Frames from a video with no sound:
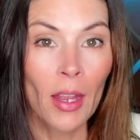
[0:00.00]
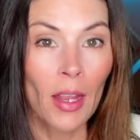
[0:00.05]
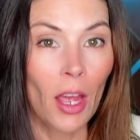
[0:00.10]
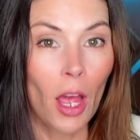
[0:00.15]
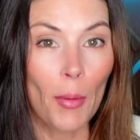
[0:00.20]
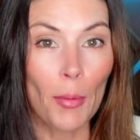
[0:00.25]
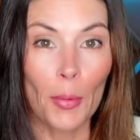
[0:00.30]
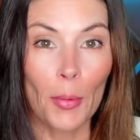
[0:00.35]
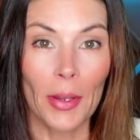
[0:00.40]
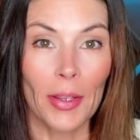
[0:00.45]

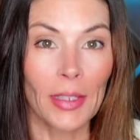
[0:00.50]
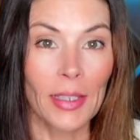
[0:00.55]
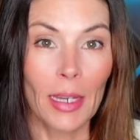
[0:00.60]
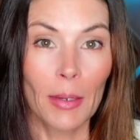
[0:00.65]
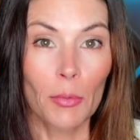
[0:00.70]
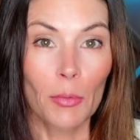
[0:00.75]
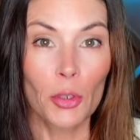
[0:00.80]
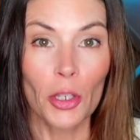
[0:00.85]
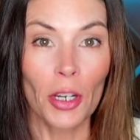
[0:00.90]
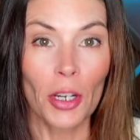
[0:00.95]
I'll be wearing the
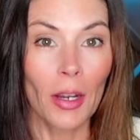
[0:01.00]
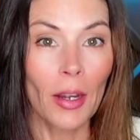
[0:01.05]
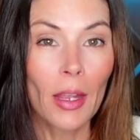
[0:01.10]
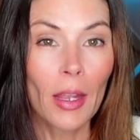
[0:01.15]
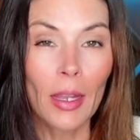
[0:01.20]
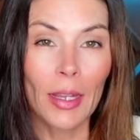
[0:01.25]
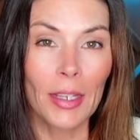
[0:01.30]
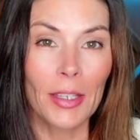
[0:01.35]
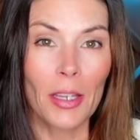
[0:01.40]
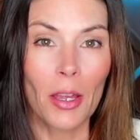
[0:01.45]
same shirt.
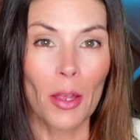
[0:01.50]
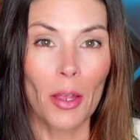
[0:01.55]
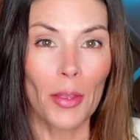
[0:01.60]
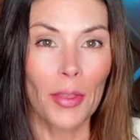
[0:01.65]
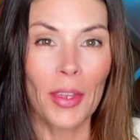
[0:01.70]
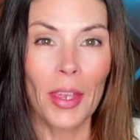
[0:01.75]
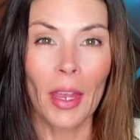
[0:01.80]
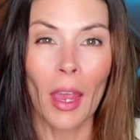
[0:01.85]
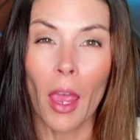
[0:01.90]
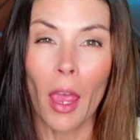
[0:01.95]
It's all a
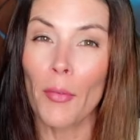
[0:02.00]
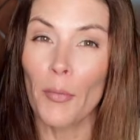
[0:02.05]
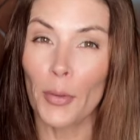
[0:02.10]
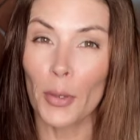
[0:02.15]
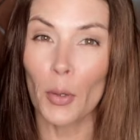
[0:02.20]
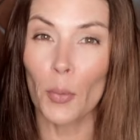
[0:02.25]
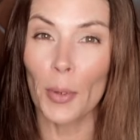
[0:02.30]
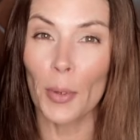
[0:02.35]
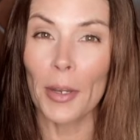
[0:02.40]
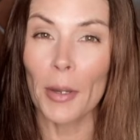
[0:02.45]
thing.
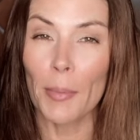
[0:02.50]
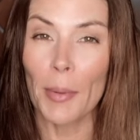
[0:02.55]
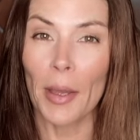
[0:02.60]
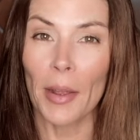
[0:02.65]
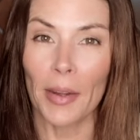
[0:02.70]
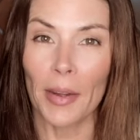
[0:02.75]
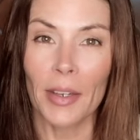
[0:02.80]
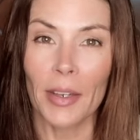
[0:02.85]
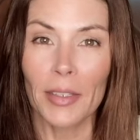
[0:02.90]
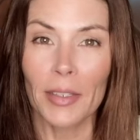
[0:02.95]
Feel weird about
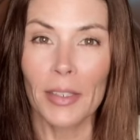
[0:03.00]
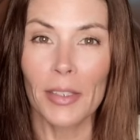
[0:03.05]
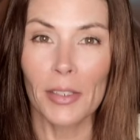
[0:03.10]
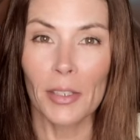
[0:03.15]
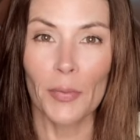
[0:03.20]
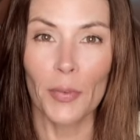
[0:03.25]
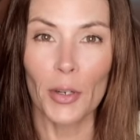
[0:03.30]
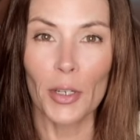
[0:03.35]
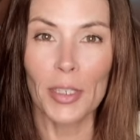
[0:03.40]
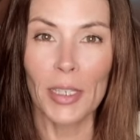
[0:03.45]
it because this is
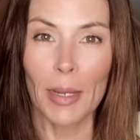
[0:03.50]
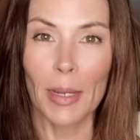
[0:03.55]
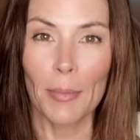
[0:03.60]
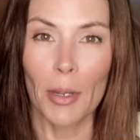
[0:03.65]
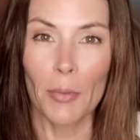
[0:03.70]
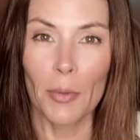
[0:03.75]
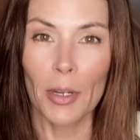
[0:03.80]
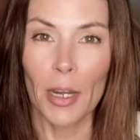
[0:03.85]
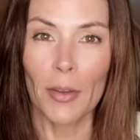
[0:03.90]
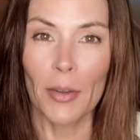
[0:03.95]
the first time I
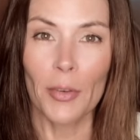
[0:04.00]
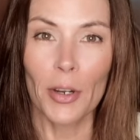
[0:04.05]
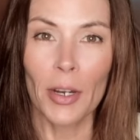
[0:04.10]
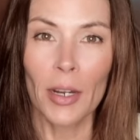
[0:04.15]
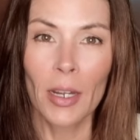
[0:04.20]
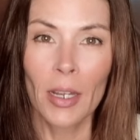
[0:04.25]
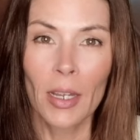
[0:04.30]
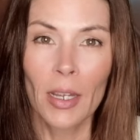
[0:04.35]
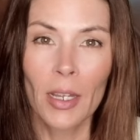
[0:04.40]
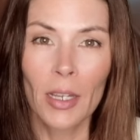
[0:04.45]
would ever
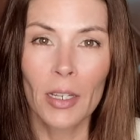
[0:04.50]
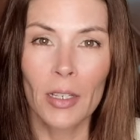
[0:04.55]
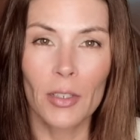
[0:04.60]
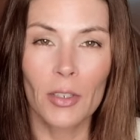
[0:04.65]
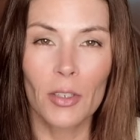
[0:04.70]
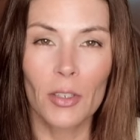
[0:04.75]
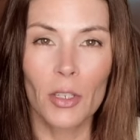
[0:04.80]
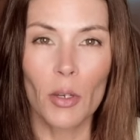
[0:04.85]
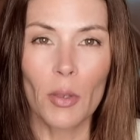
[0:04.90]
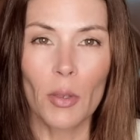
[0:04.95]

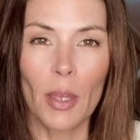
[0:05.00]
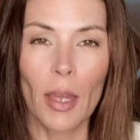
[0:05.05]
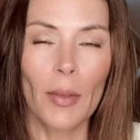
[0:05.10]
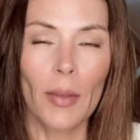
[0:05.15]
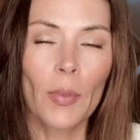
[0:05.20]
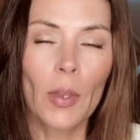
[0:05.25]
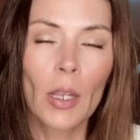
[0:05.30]
do that.